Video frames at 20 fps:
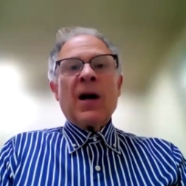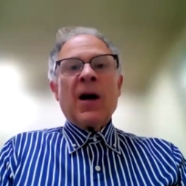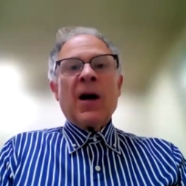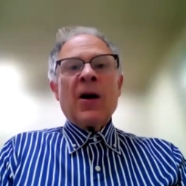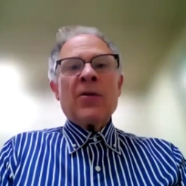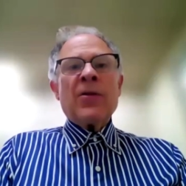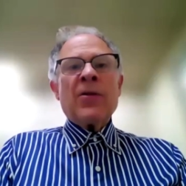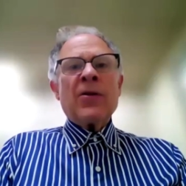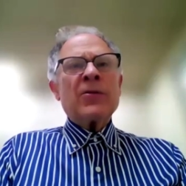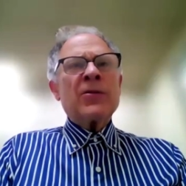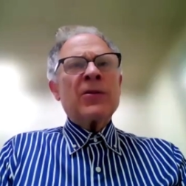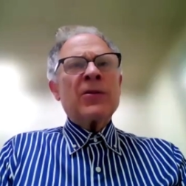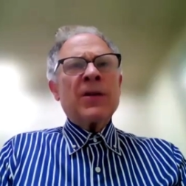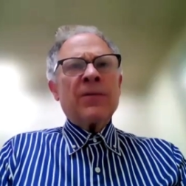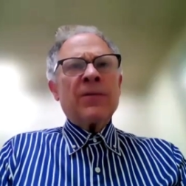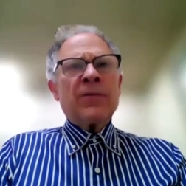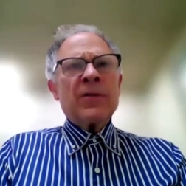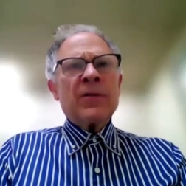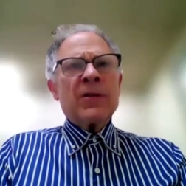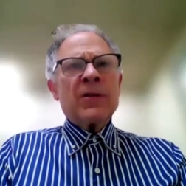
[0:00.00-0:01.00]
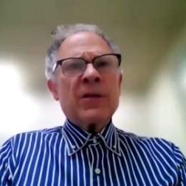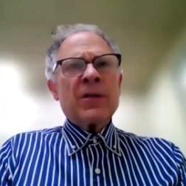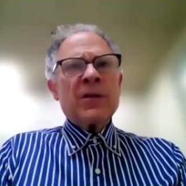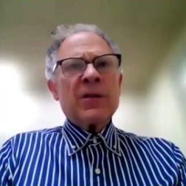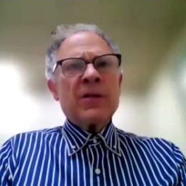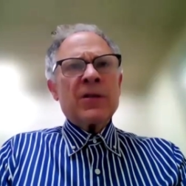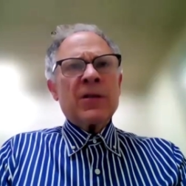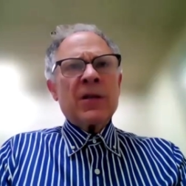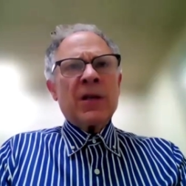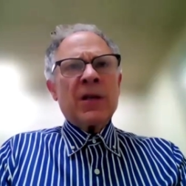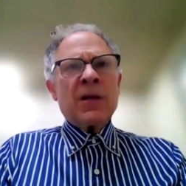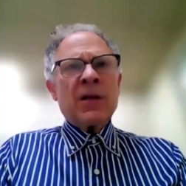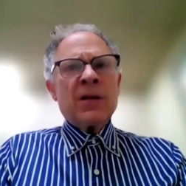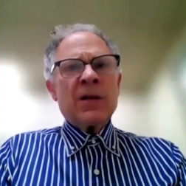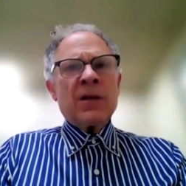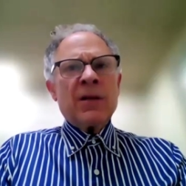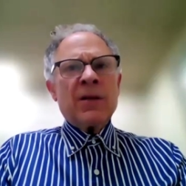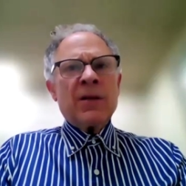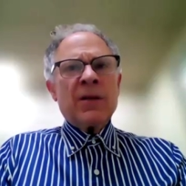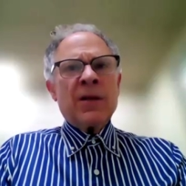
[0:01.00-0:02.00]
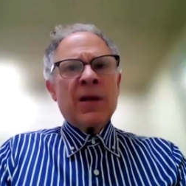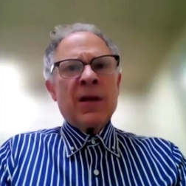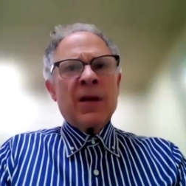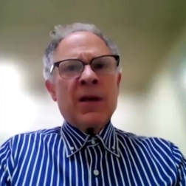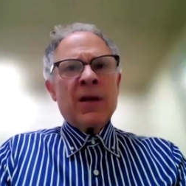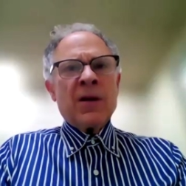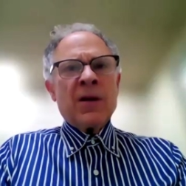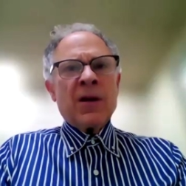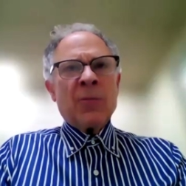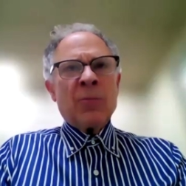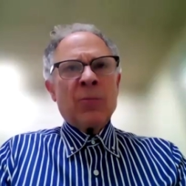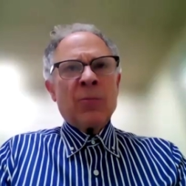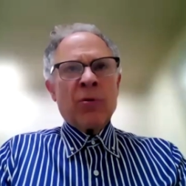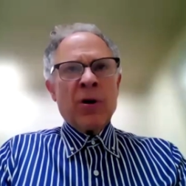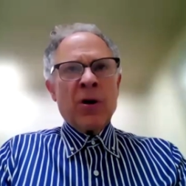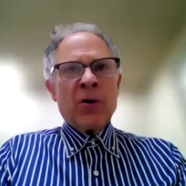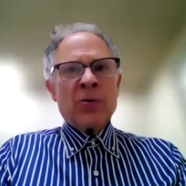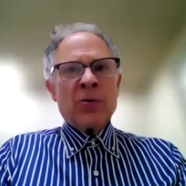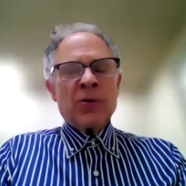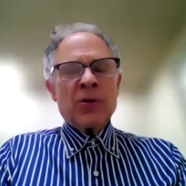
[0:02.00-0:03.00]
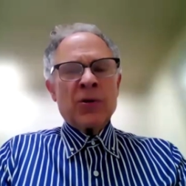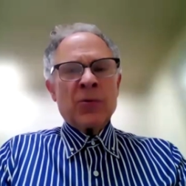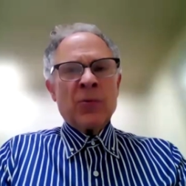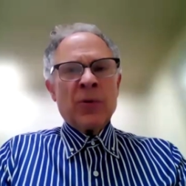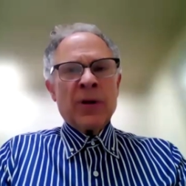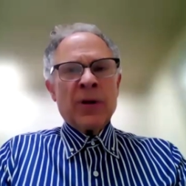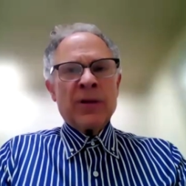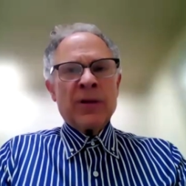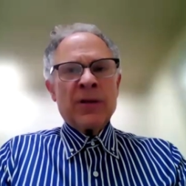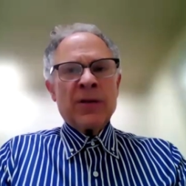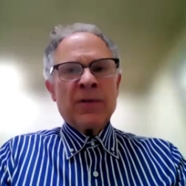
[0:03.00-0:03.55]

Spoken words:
Are there differences in the approach with